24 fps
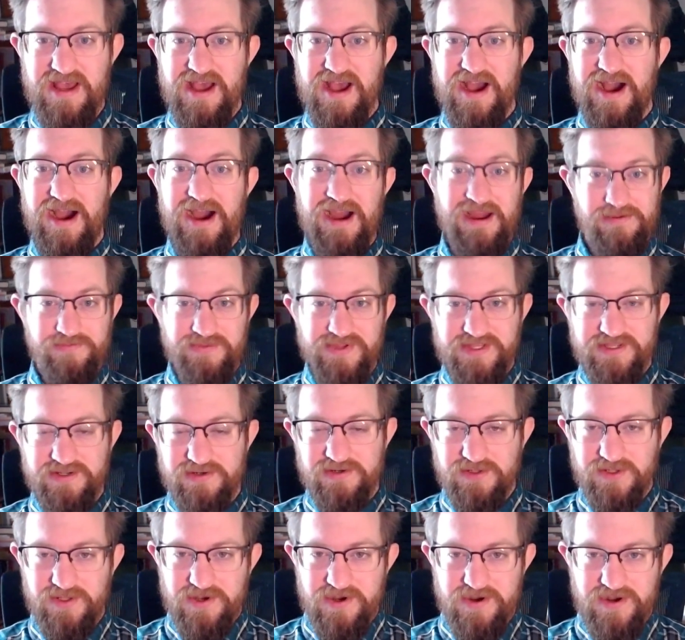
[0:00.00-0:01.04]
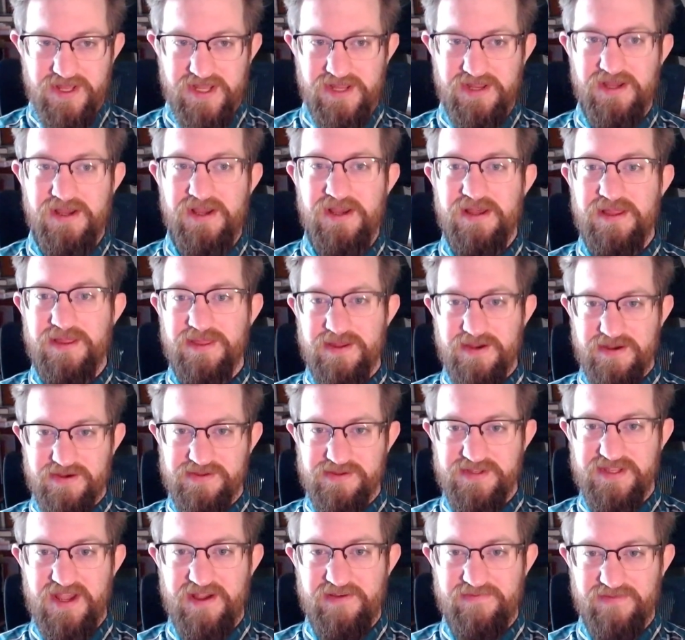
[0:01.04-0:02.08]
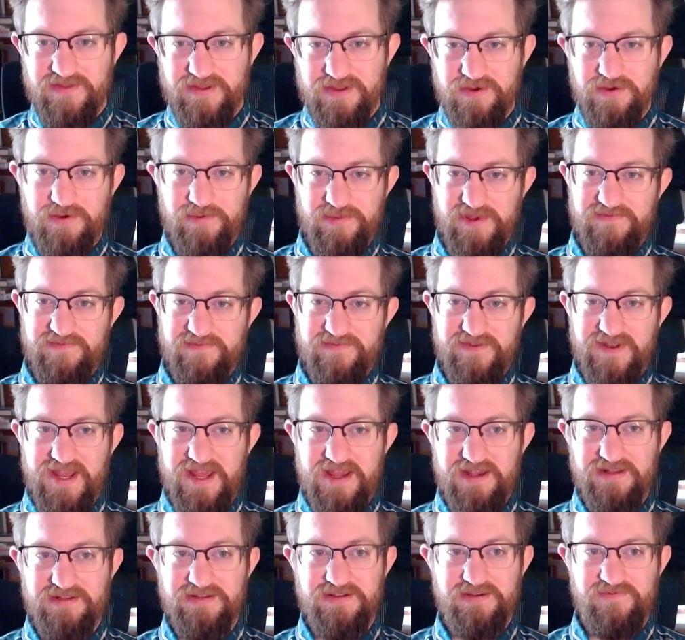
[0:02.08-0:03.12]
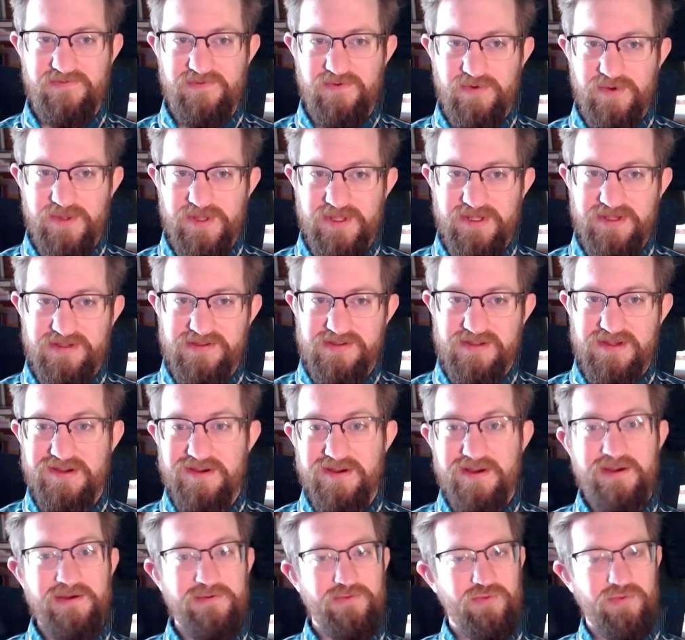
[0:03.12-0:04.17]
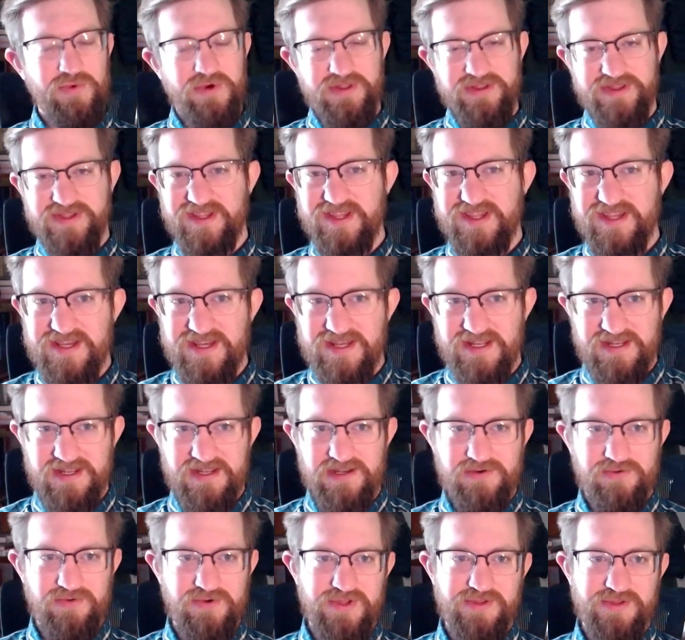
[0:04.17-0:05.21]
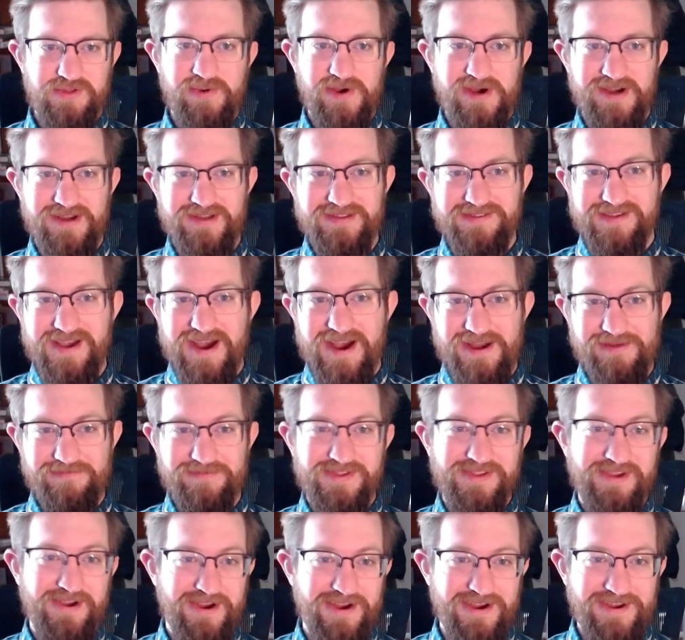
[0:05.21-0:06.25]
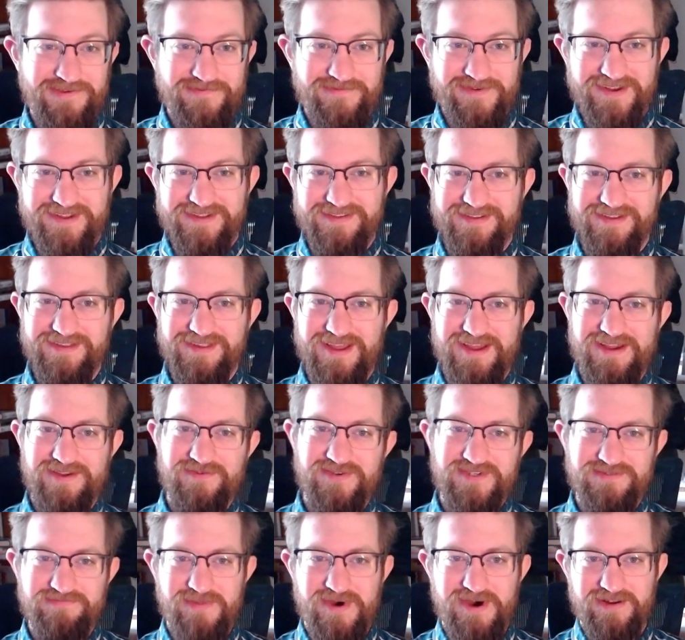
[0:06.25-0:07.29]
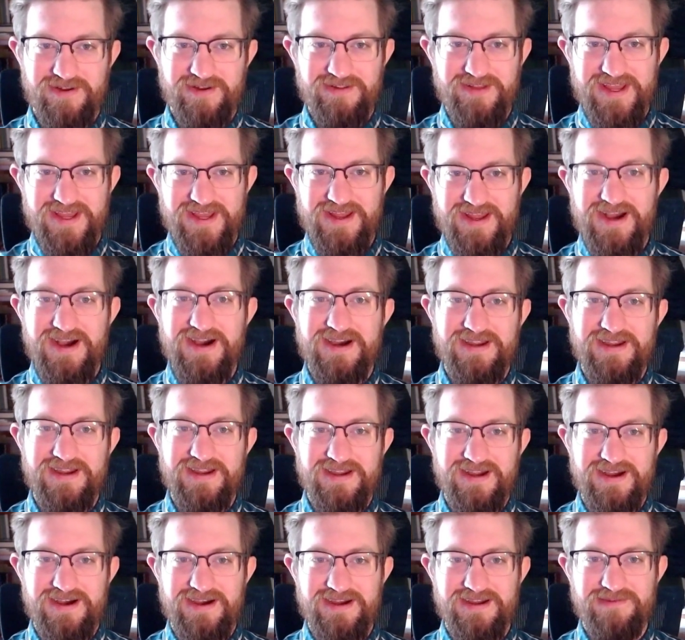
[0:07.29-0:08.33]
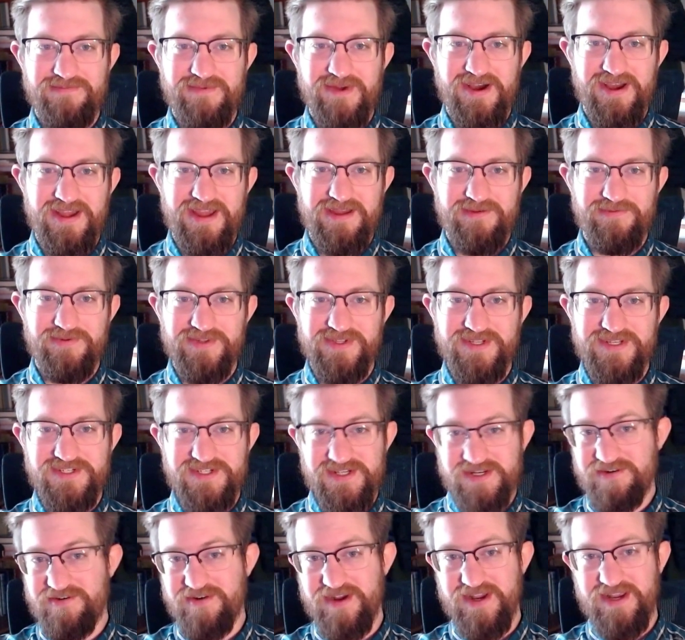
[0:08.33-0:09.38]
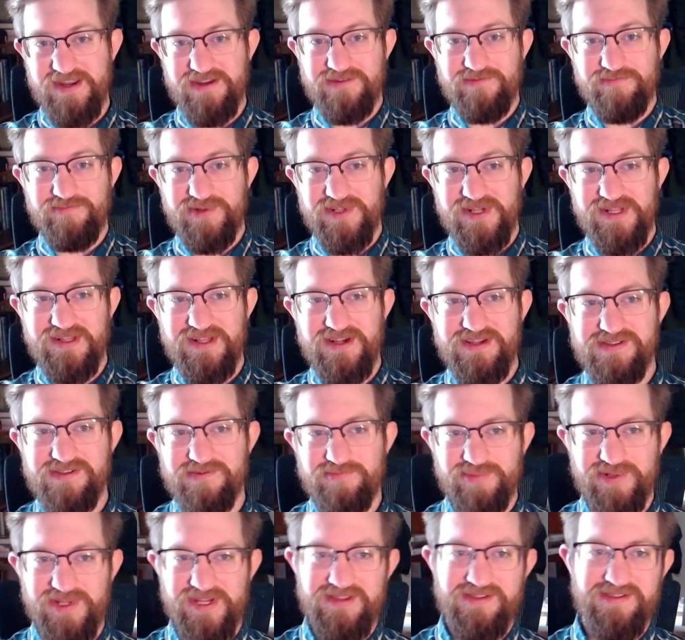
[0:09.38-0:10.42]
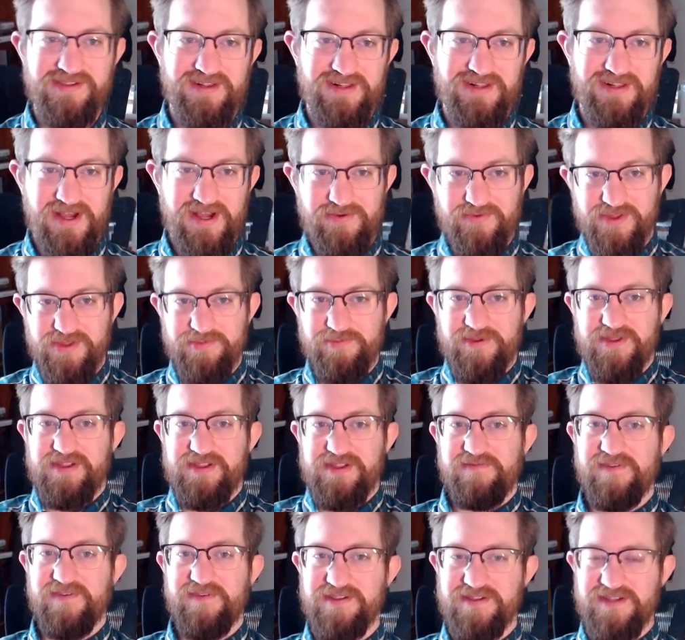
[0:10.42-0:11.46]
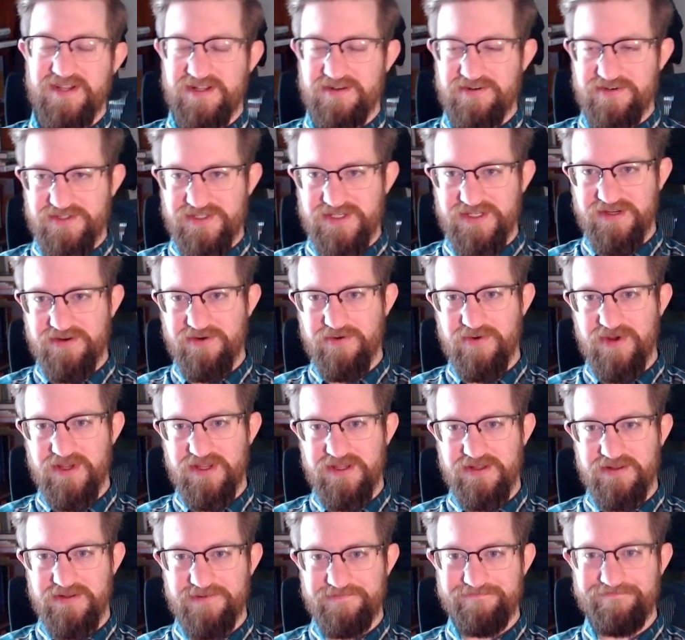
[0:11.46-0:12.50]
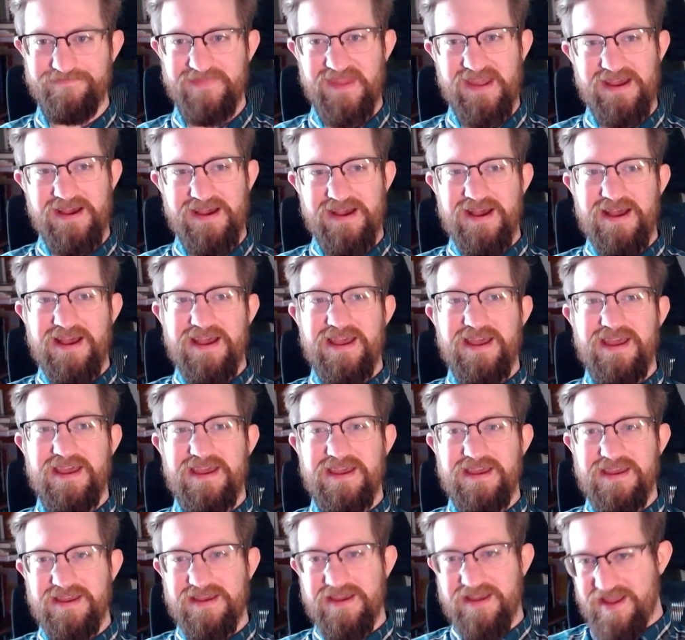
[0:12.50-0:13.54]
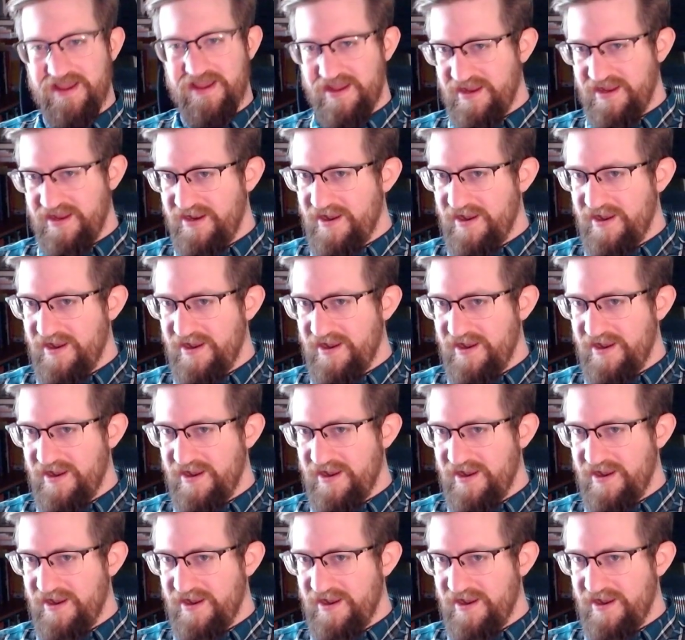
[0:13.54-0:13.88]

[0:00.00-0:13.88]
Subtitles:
I'm still learning. There's definitely going to be finagling for this. Once again, it responds, I'm sorry, but as a language model AI, I am not able to generate complete lesson plans that align with specific standards and curriculum. It